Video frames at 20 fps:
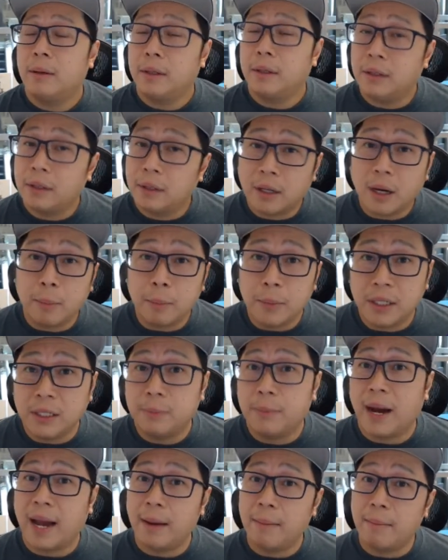your company's
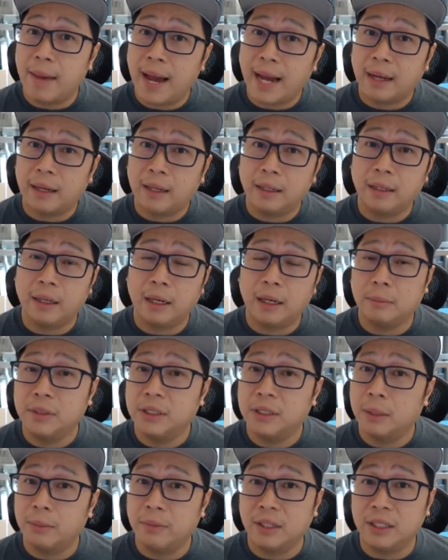buying back
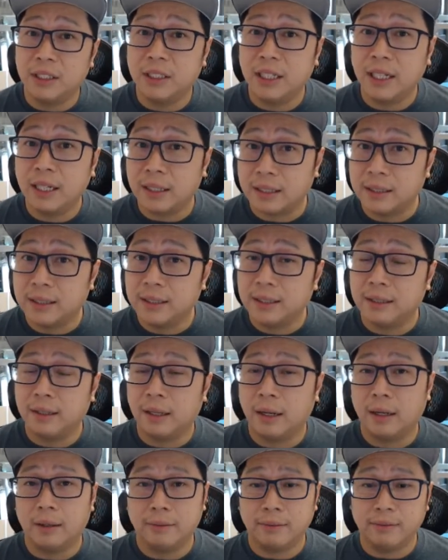some of the shares
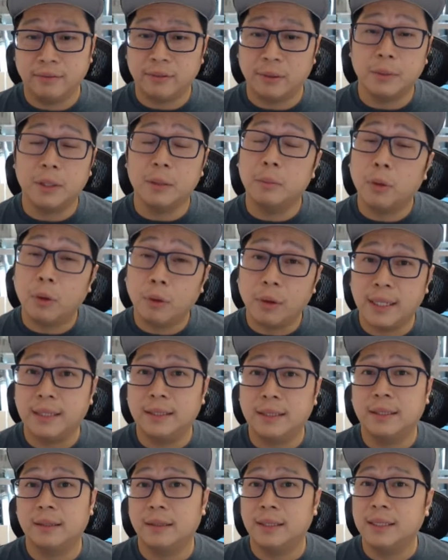from the
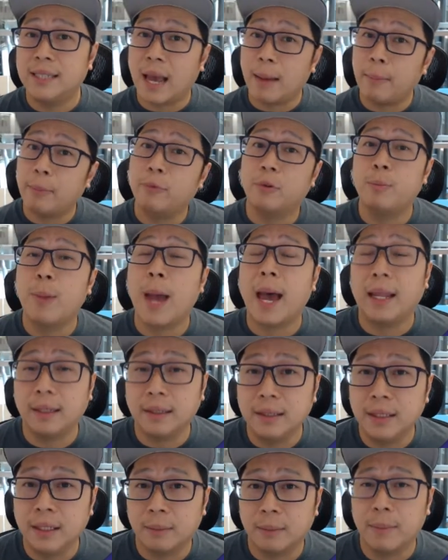employees. So this happened with
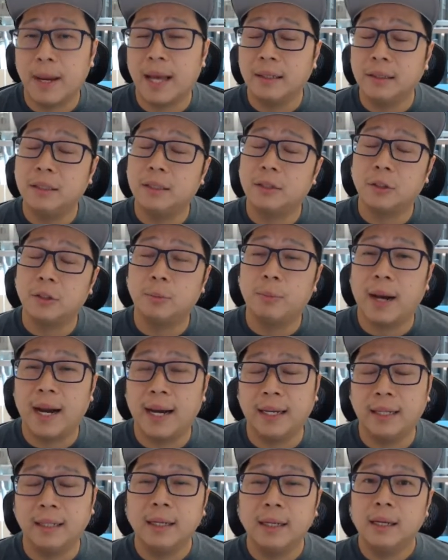Palantir. Palantir was
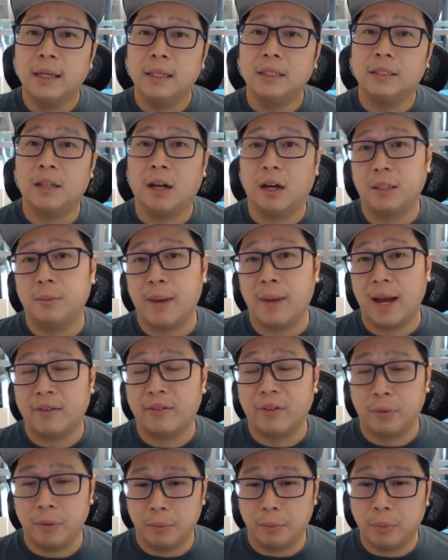buying stocks back
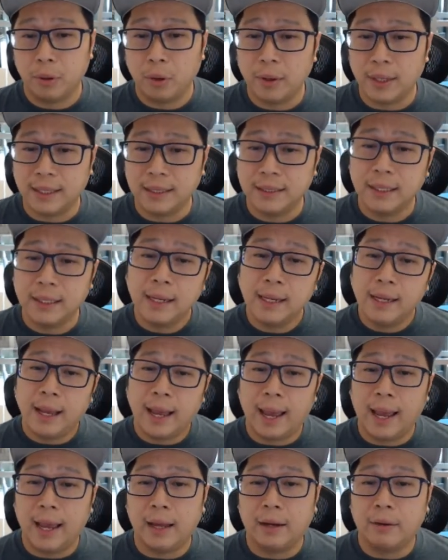for their employees.
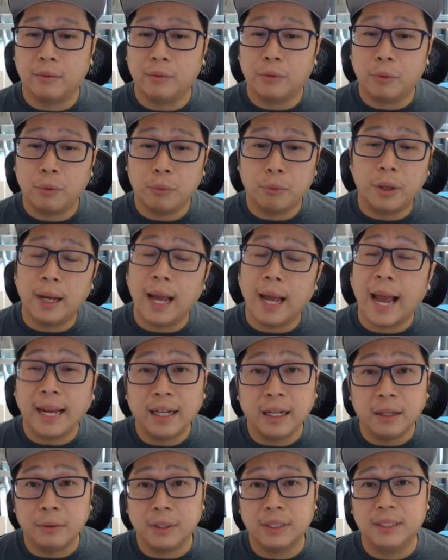And what I
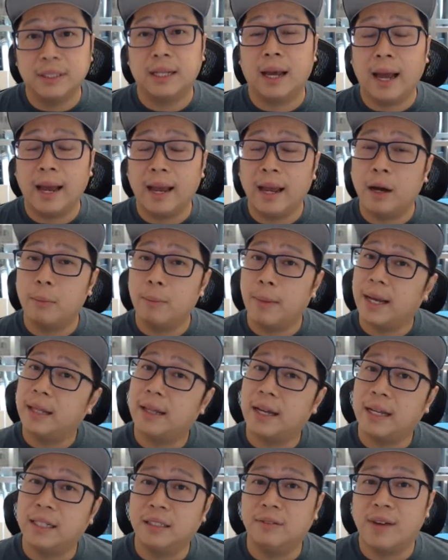did was I helped my
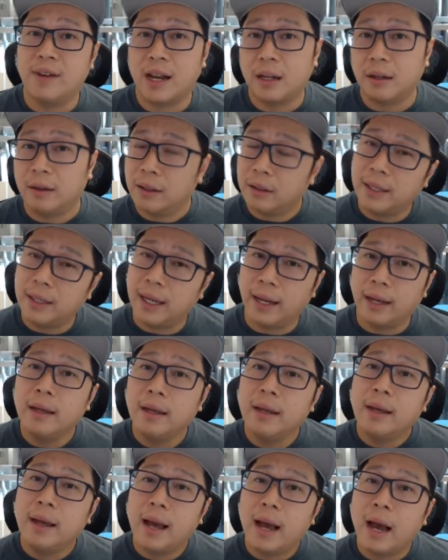clients evaluate, okay,
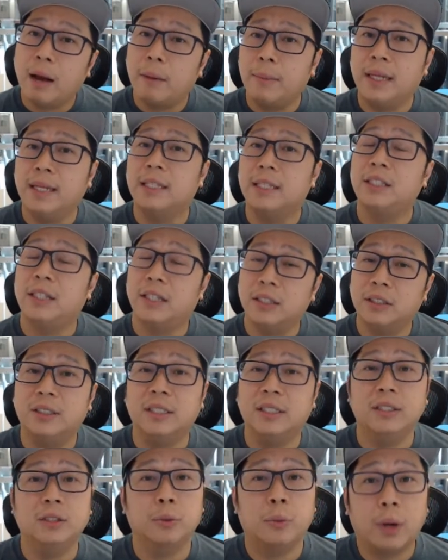how many shares
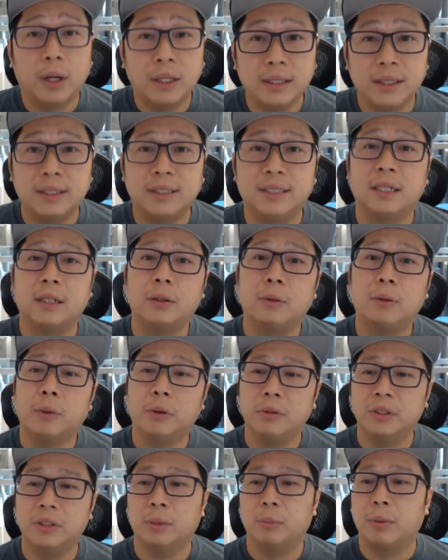did you want to sell?
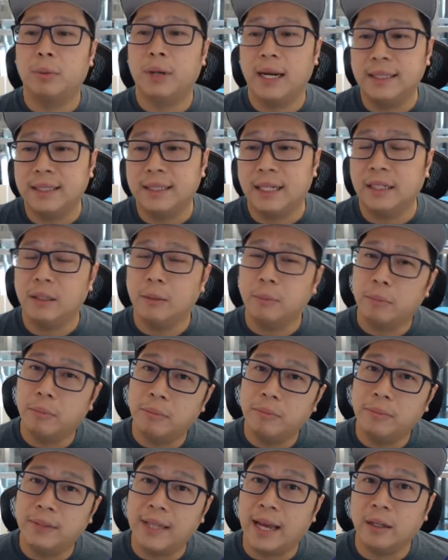What was the price that
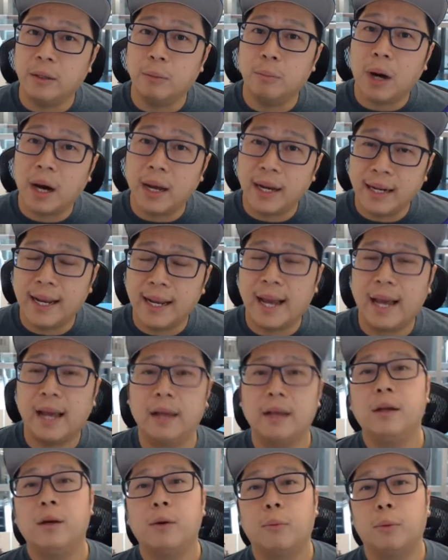you bought it
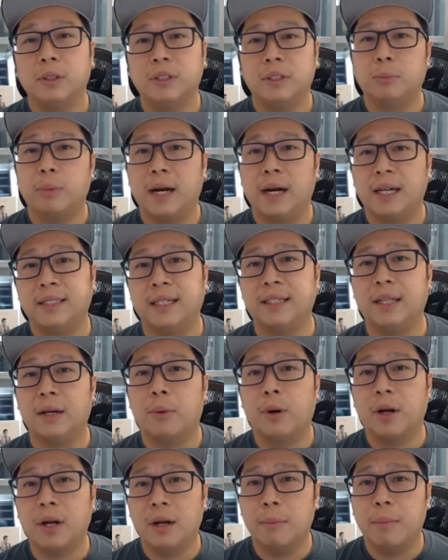at? What's the price that they
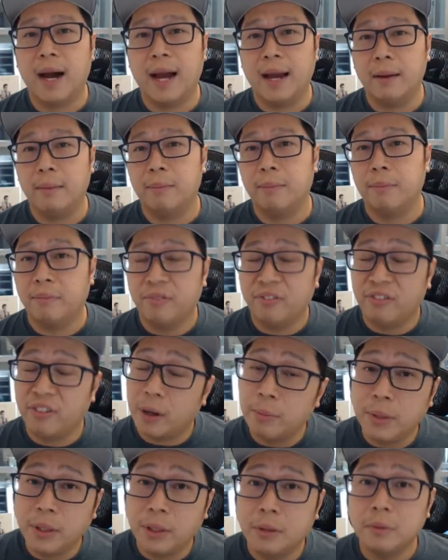want to buy it
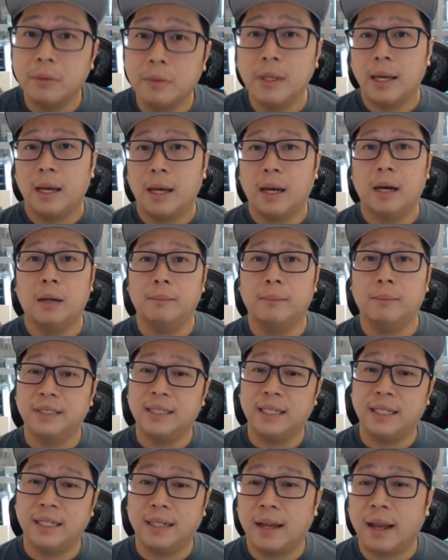from you?
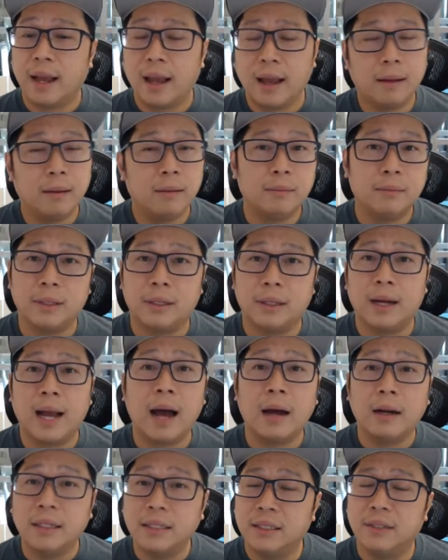Seeing,
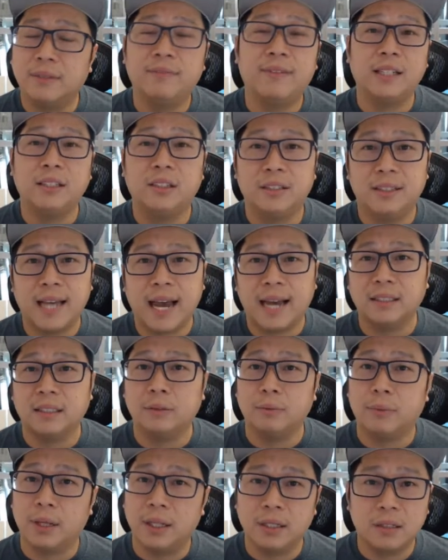how does it affect your
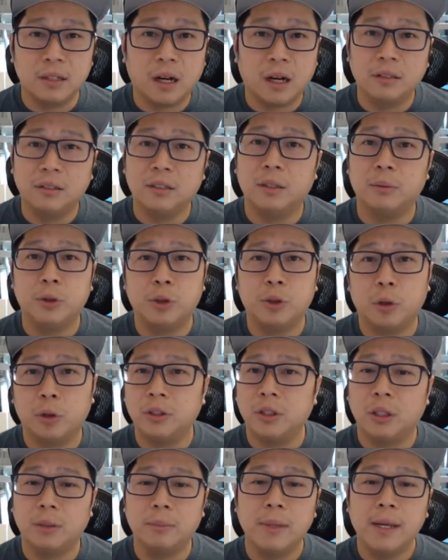taxes, whether it's long-term,
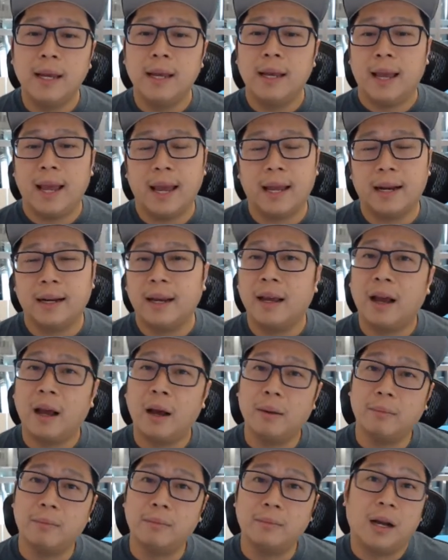short-term, and
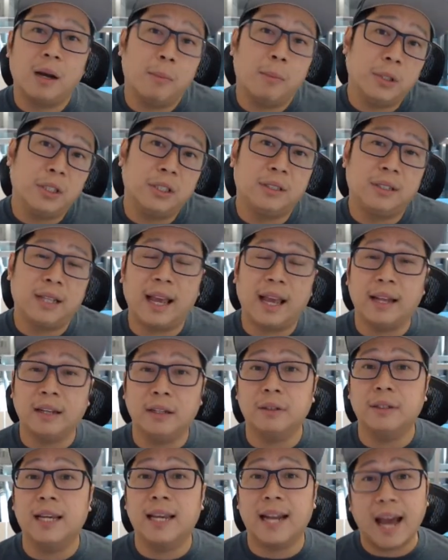how much can
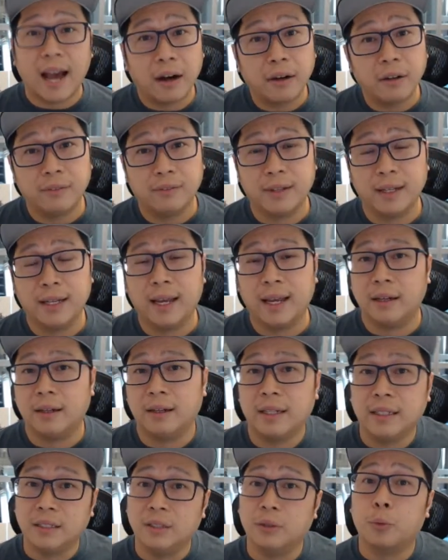you get out of it, and
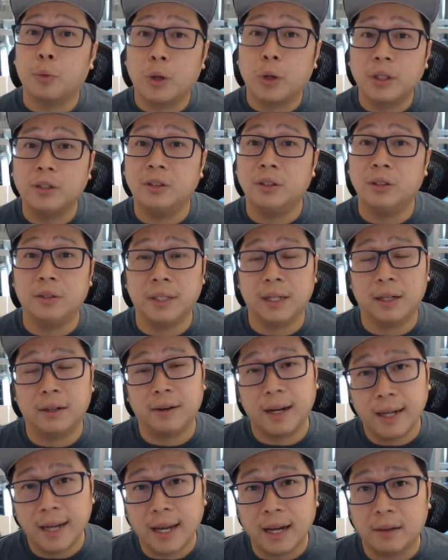is it worth doing it
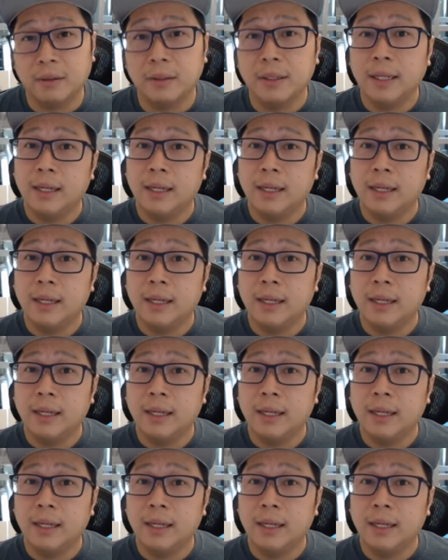right now?